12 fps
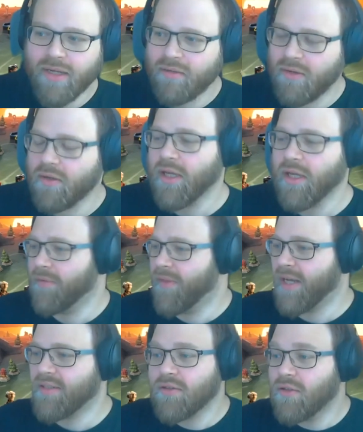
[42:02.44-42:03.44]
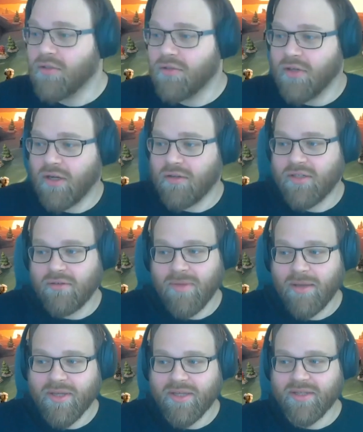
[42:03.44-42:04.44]
Okay, that's good to know. So
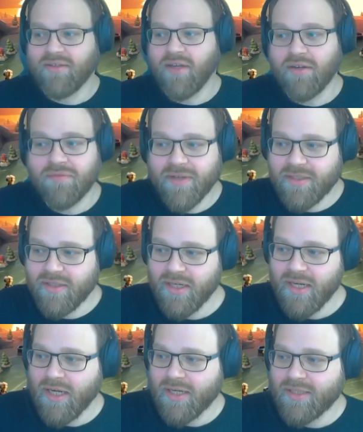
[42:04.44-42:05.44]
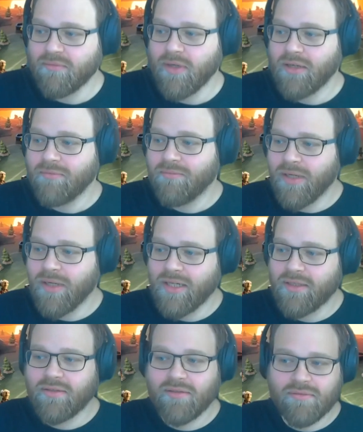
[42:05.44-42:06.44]
maybe it's not fixed in the next one,
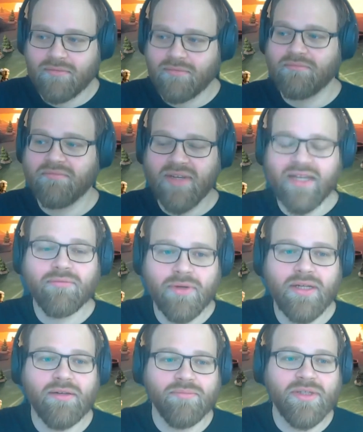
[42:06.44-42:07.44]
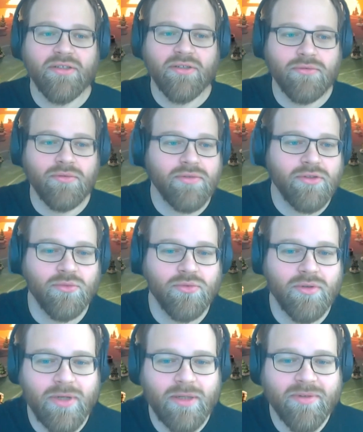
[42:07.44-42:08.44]
but it will be
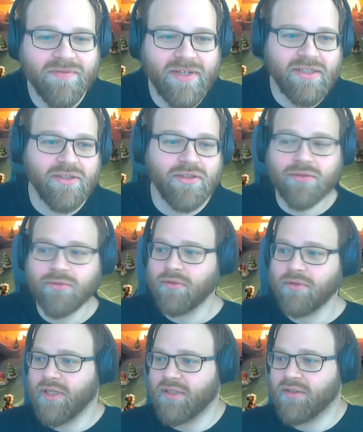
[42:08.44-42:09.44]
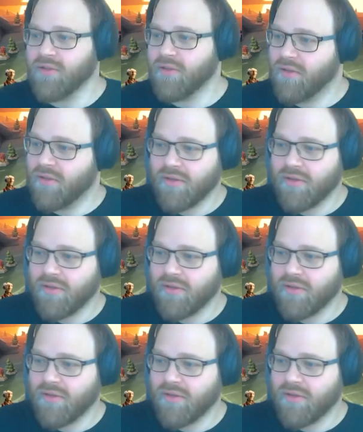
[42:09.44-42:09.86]
will be fixed soon. That's good.